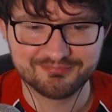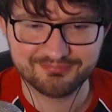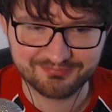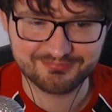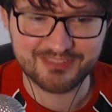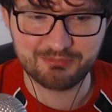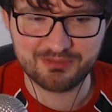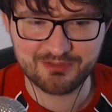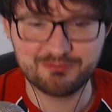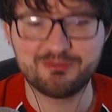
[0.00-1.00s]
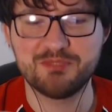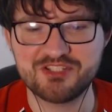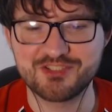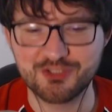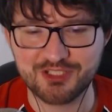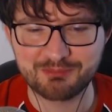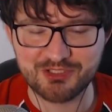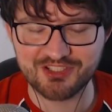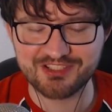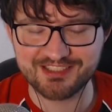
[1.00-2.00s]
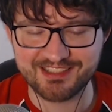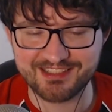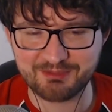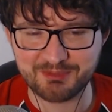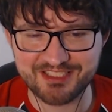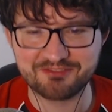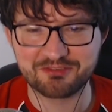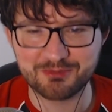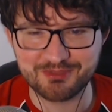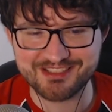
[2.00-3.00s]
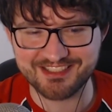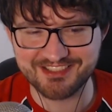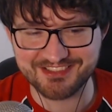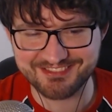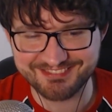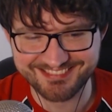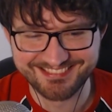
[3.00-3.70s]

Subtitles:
You're basically talking about Dundee United Aberdeen from about 10 years ago.